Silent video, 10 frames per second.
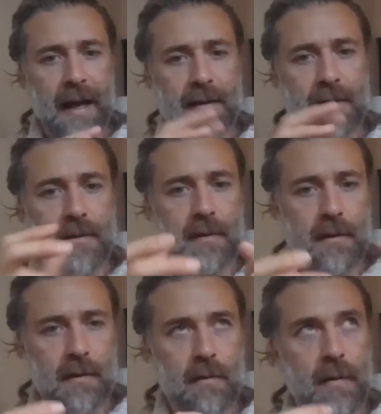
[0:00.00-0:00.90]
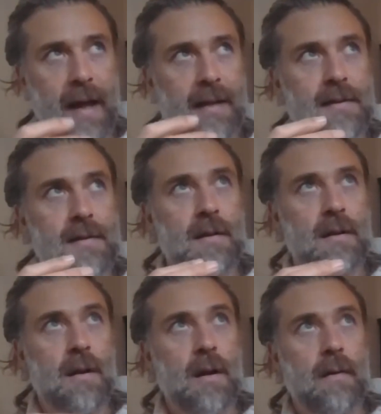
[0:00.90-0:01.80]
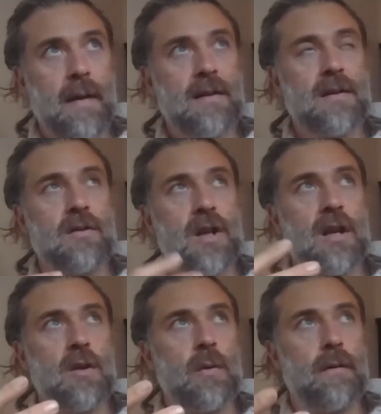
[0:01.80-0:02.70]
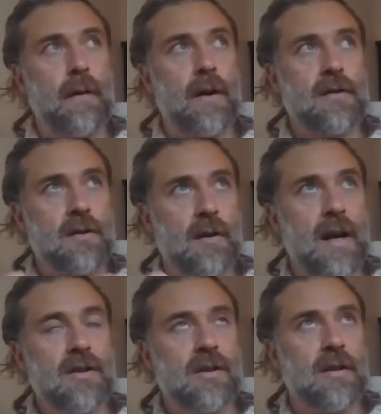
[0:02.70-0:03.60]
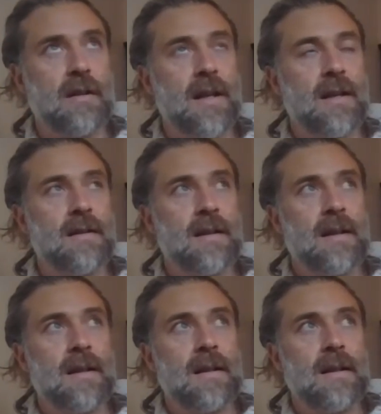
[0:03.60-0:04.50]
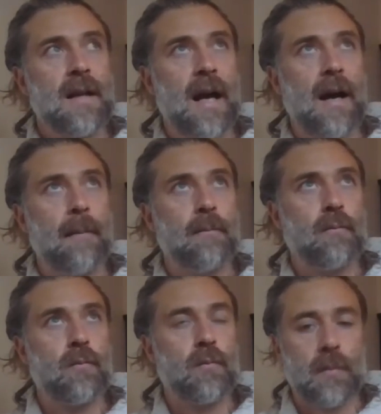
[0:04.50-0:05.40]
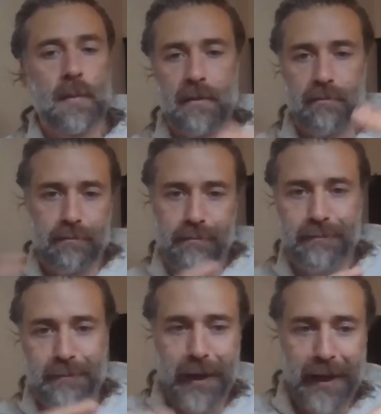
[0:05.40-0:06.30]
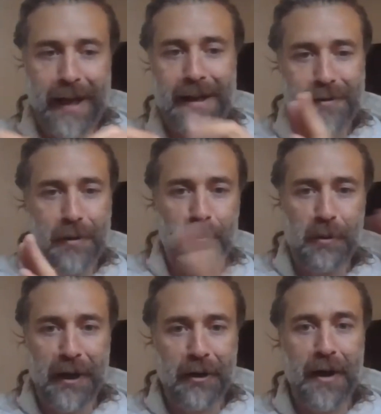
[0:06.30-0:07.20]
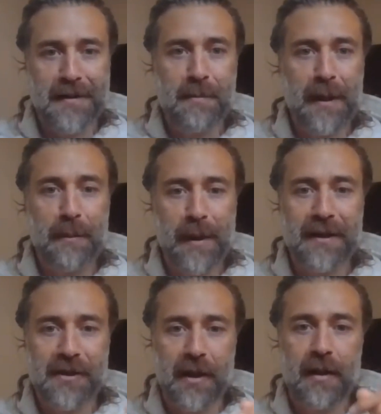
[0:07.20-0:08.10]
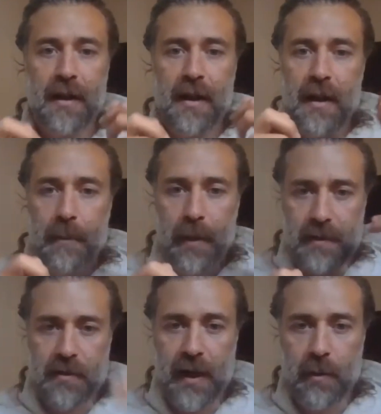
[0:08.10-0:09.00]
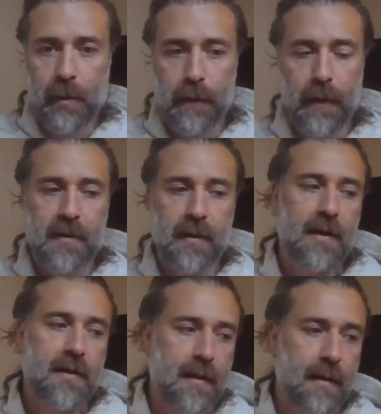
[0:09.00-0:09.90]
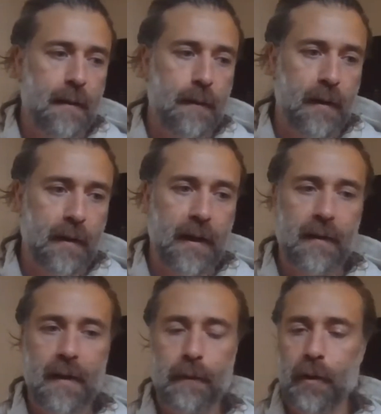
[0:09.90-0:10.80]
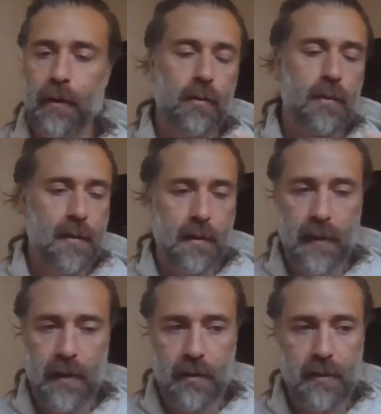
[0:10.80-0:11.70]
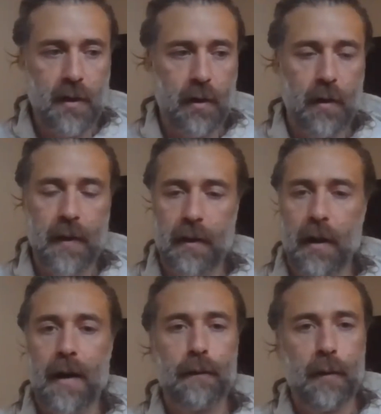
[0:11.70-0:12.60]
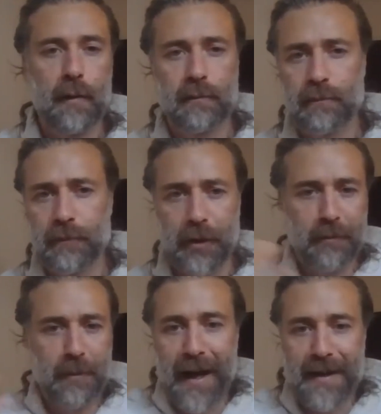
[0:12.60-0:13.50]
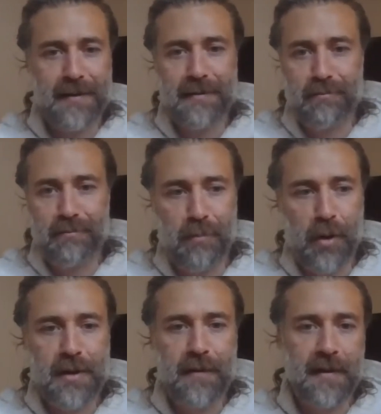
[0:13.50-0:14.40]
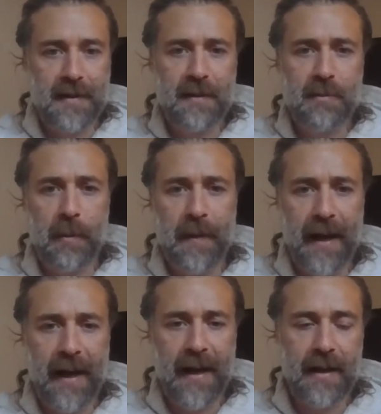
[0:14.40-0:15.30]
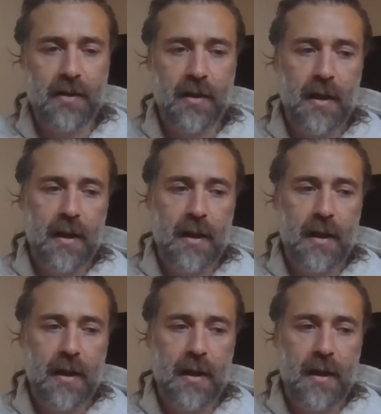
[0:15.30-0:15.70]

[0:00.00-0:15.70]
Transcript: and that's that's a genuine frustration and then um, i mean again it's not recognized in the bigger picture but it's a genuine frustration that they're feeling and they've got all sorts of issues going on in their life what, as most of us did when we were that age